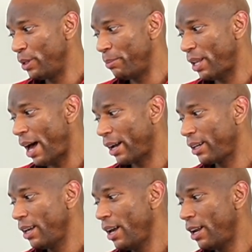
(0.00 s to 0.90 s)
and the
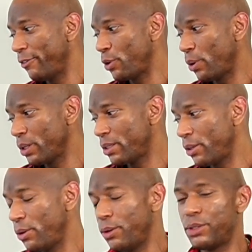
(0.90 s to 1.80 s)
black. And of course the
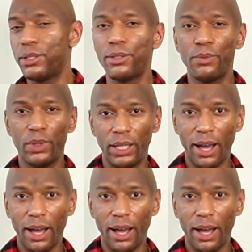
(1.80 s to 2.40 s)
gold just to really